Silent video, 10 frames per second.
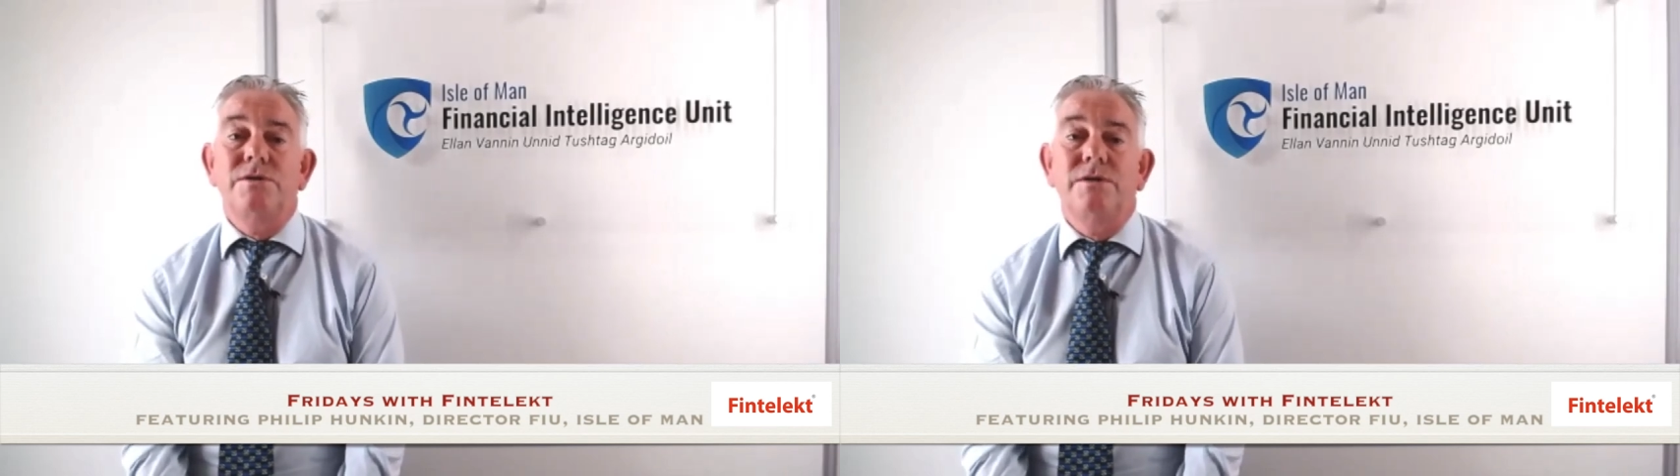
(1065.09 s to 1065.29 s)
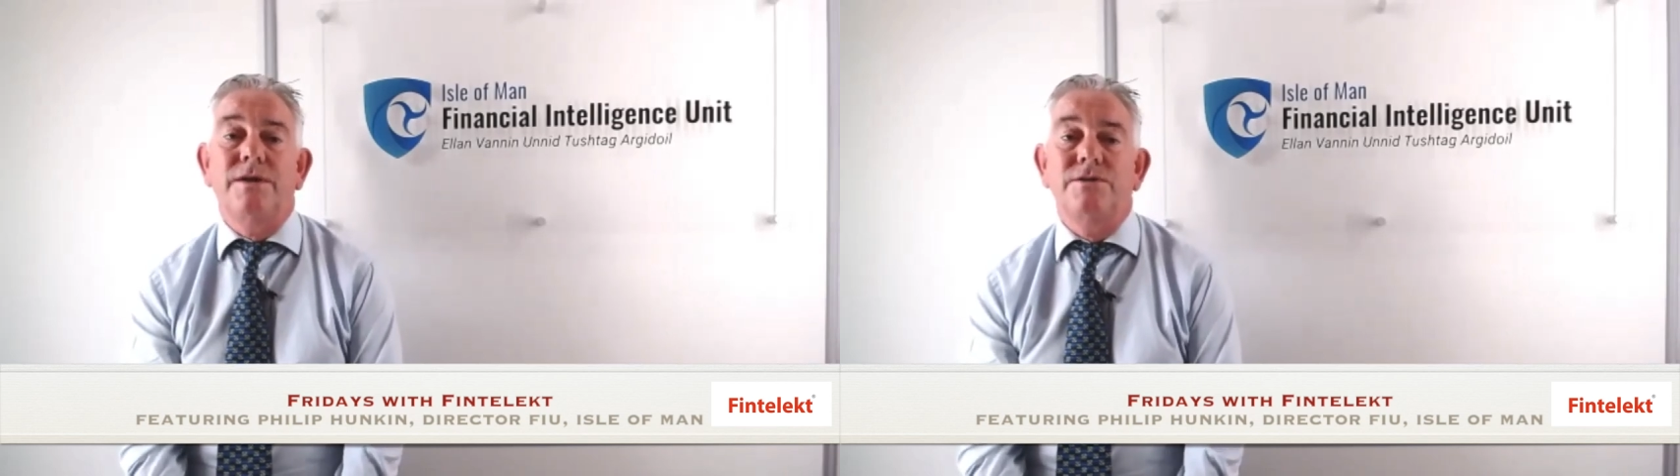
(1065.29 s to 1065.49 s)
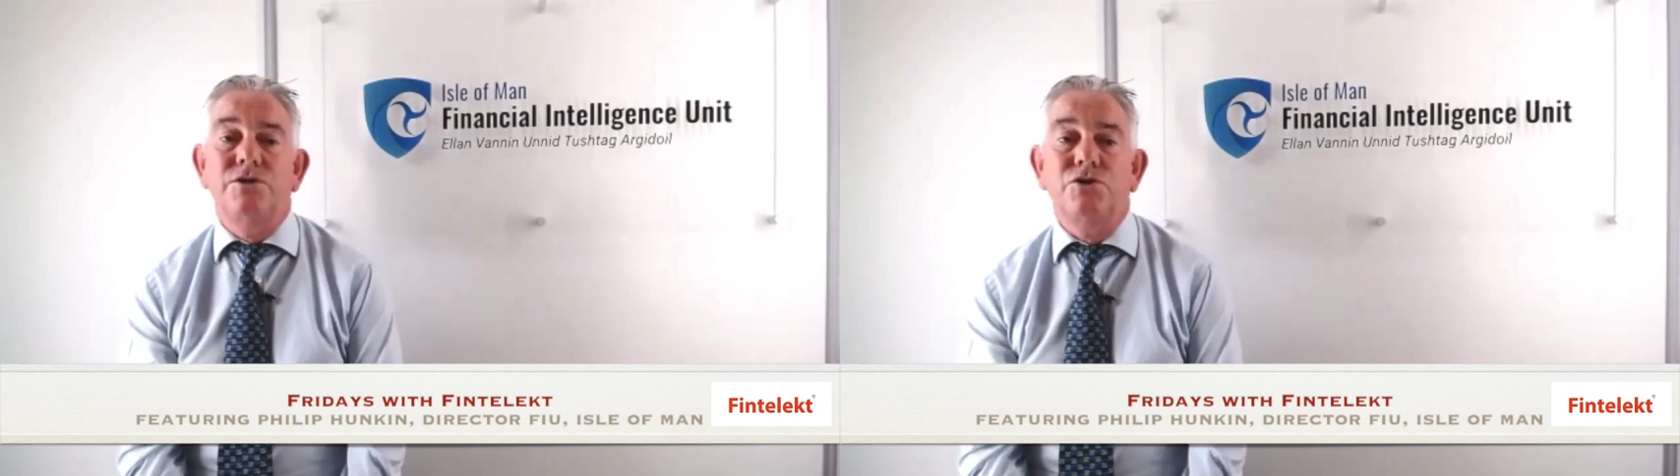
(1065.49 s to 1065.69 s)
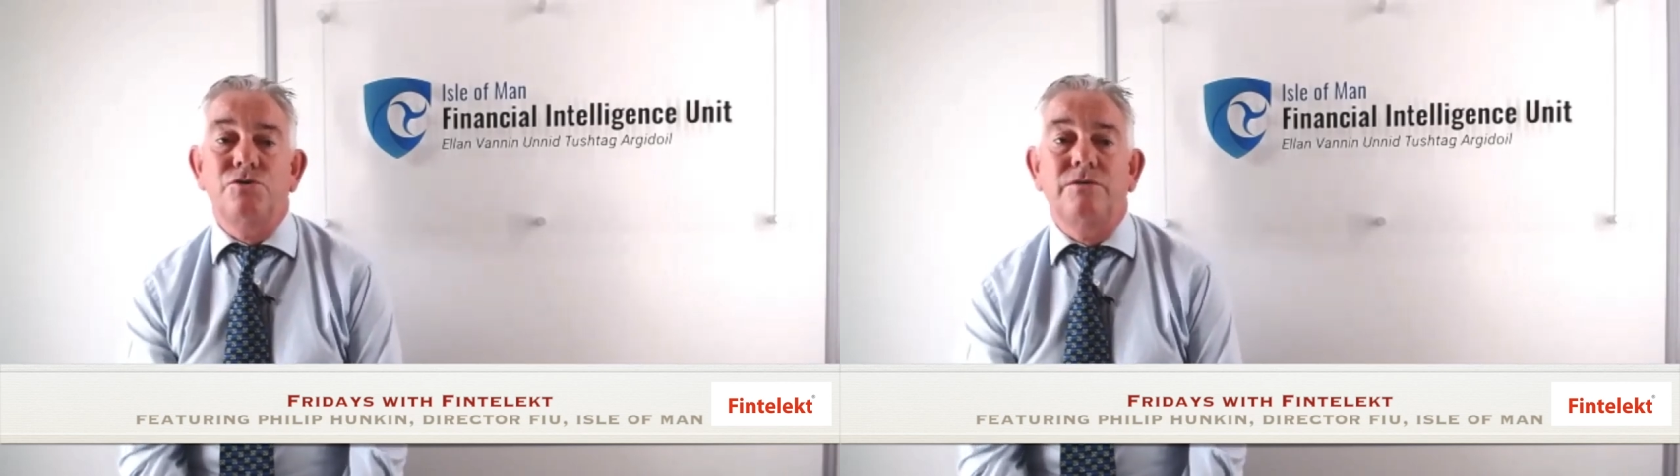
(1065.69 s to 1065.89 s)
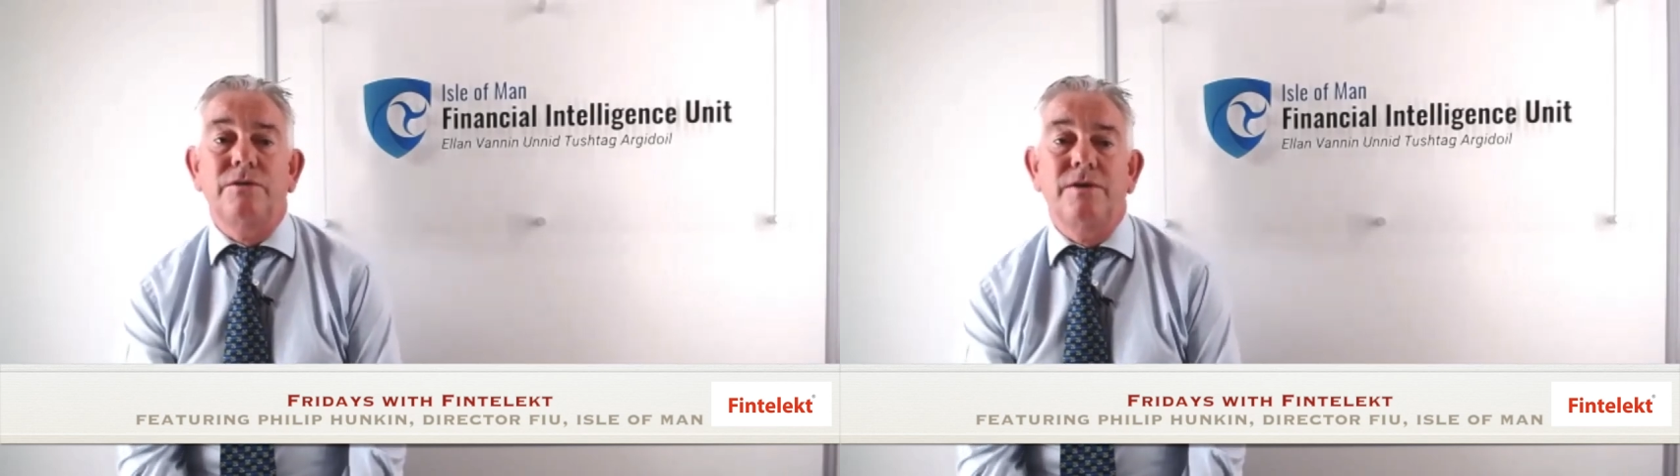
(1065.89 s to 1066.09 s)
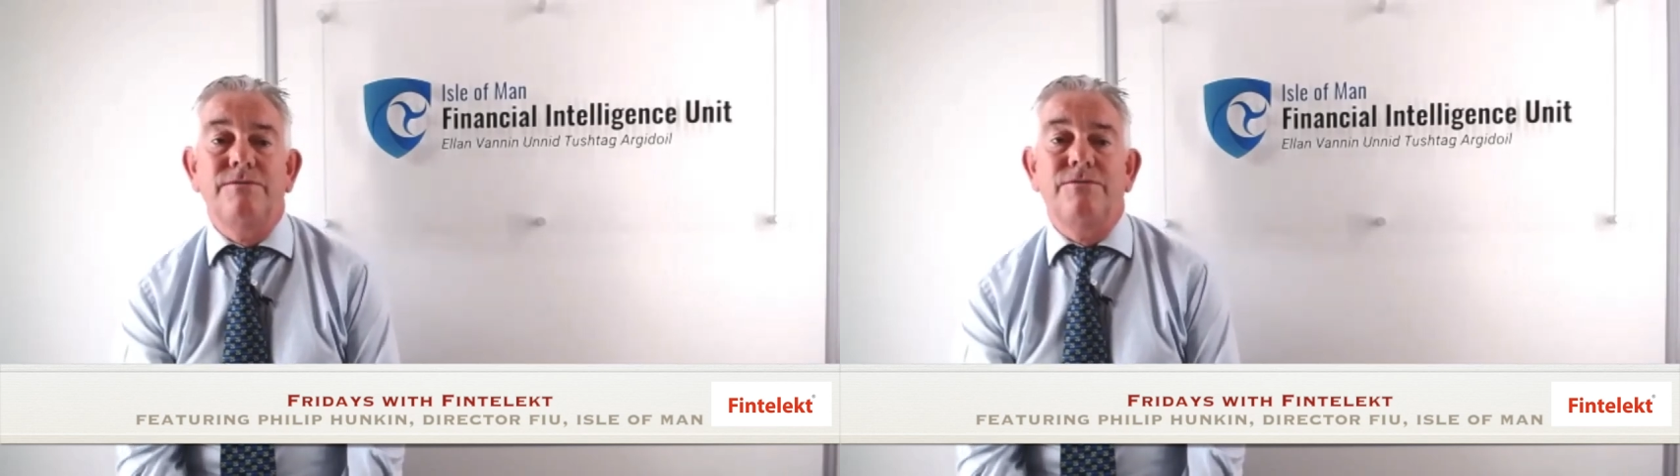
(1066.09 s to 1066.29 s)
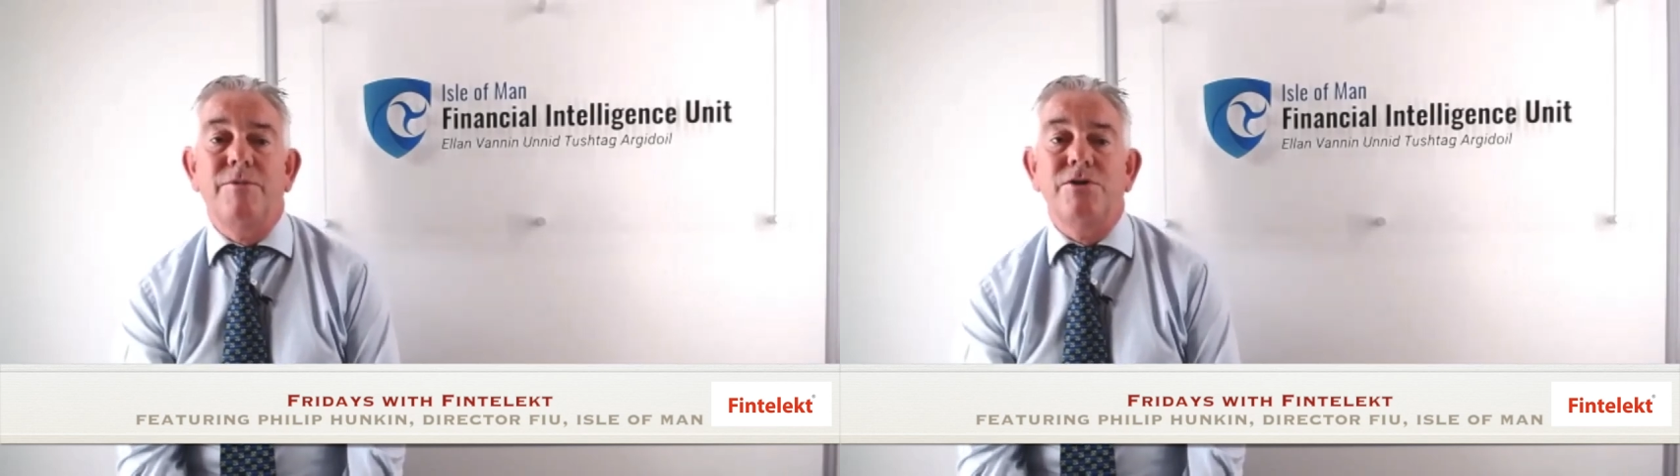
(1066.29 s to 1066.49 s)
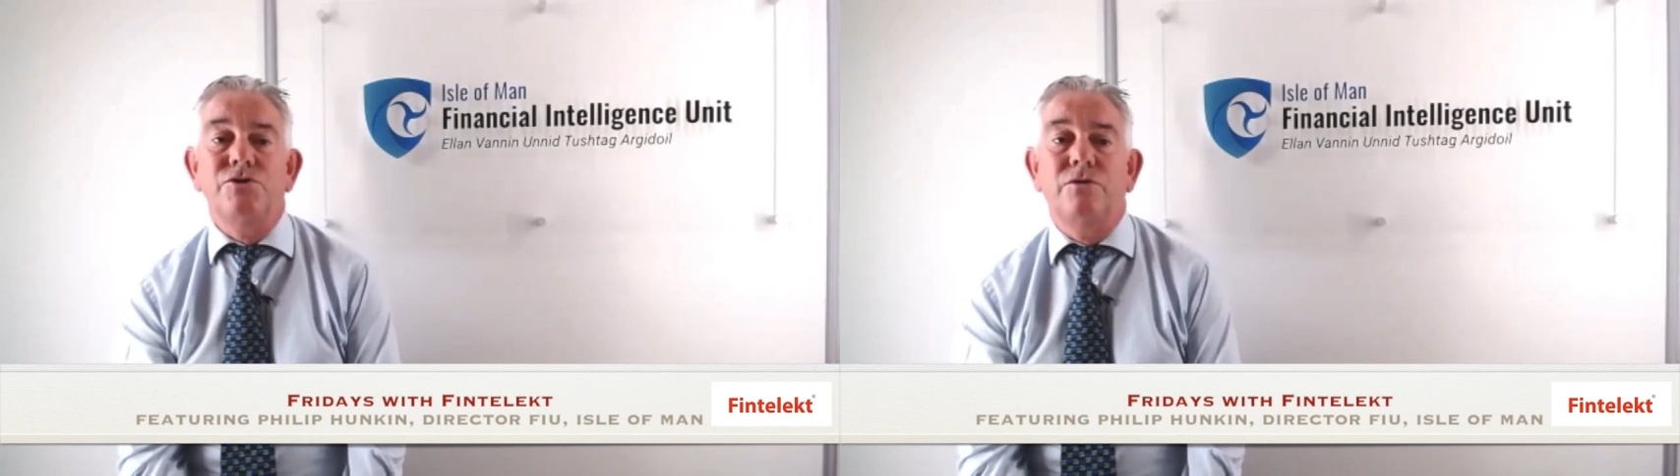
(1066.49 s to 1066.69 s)
and additional
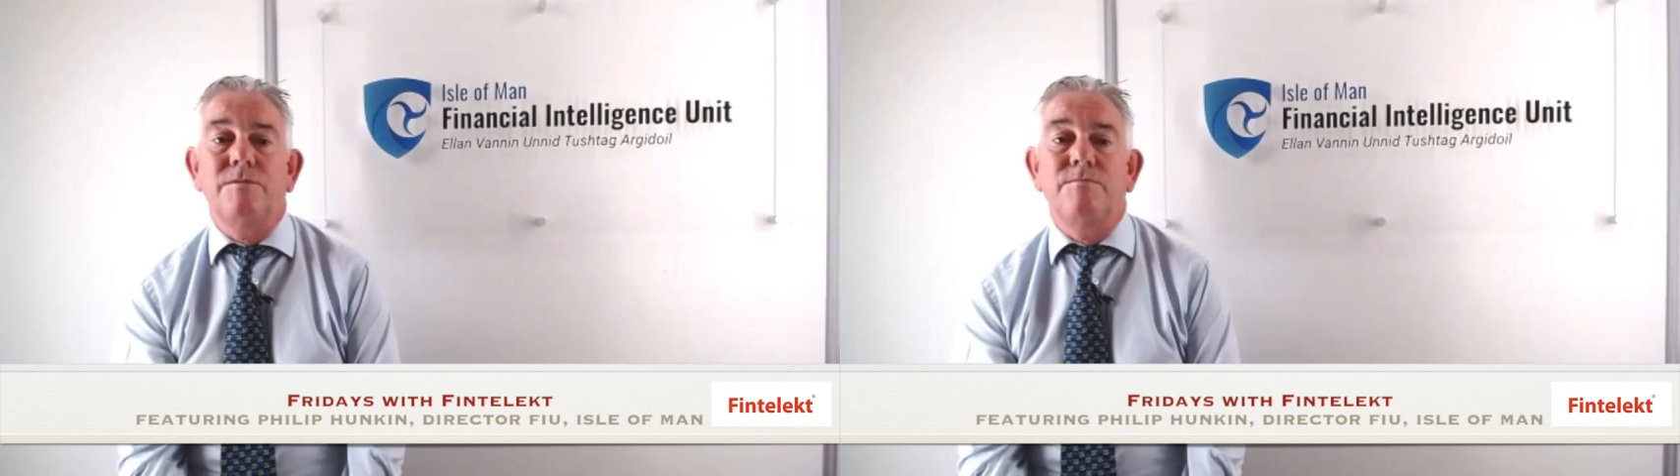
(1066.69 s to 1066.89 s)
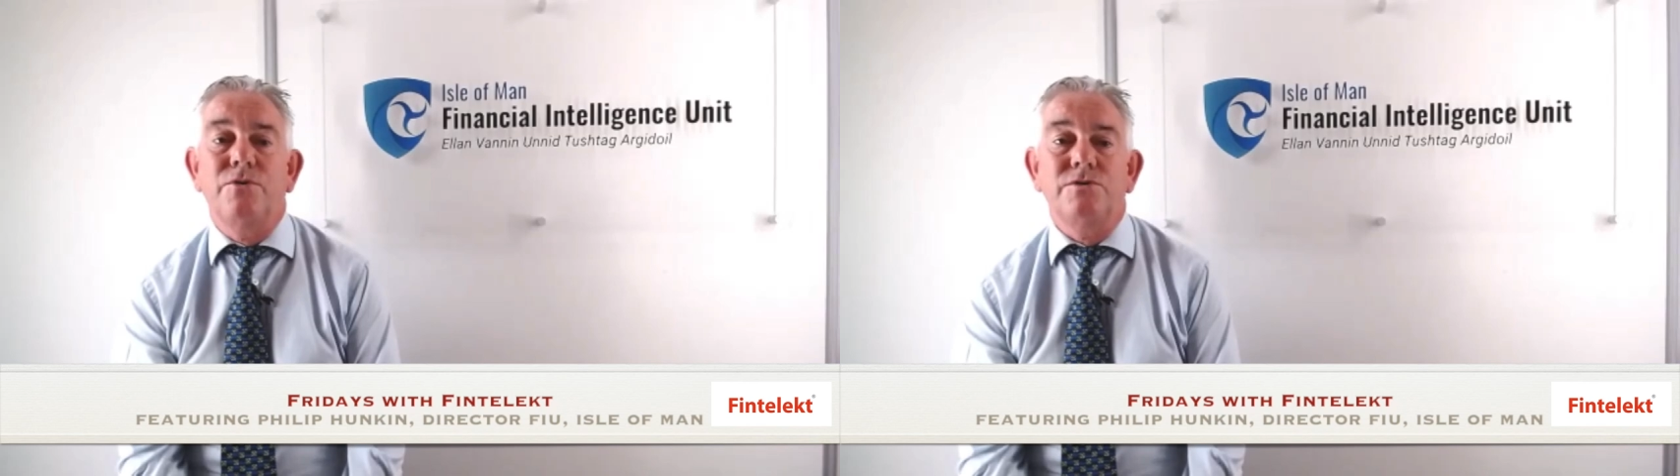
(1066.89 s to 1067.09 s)
informational input,